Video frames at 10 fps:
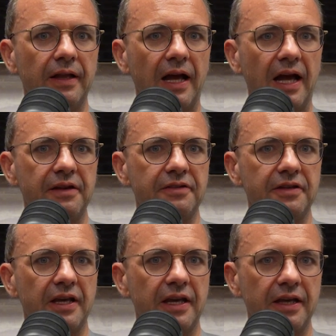And
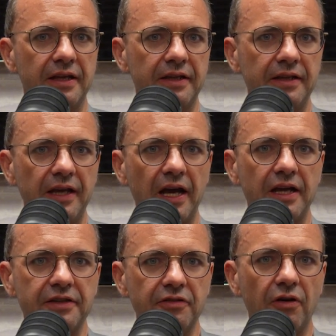
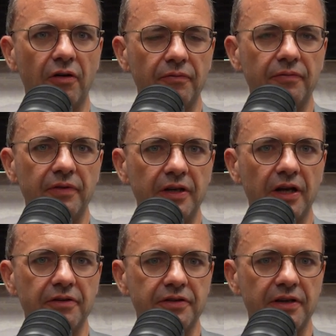it's not, you
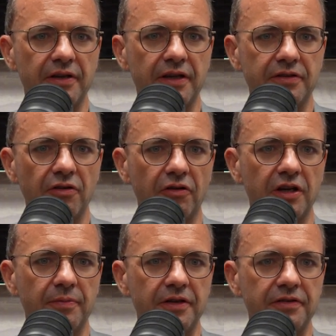know, it's not going
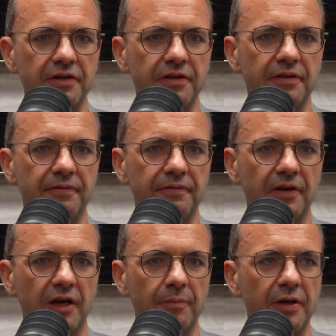to be sort of
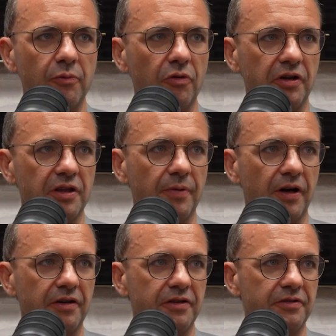a complete walk in the
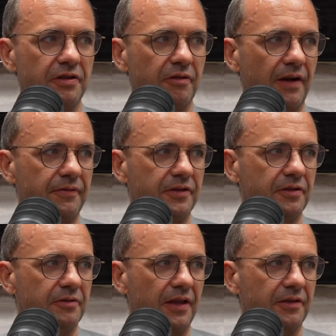park. You still have
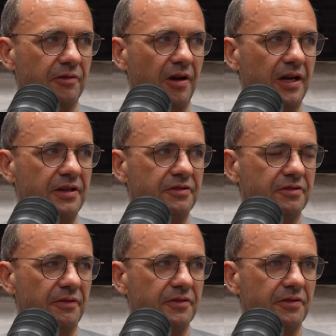to get the grades, you
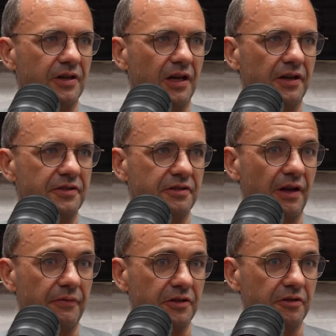still have to do the classes, you
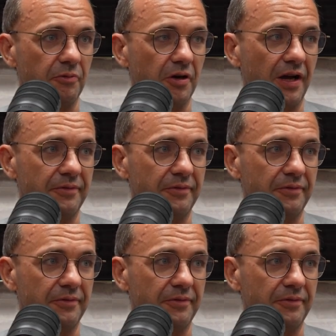have to do the work.